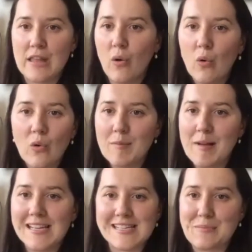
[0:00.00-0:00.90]
they're all
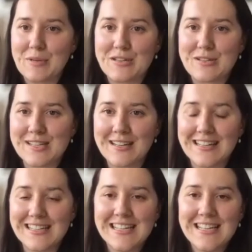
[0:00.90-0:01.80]
amazing, but you
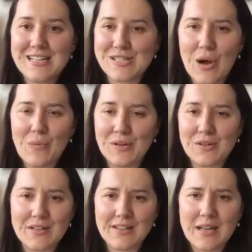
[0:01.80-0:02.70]
suddenly start
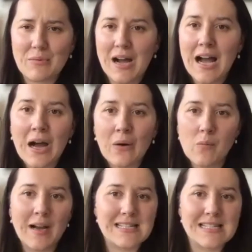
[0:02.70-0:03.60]
wondering, okay, well, how
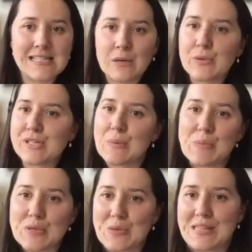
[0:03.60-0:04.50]
am I distinguishing
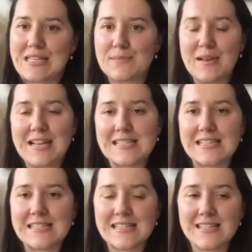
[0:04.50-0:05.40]
between these places?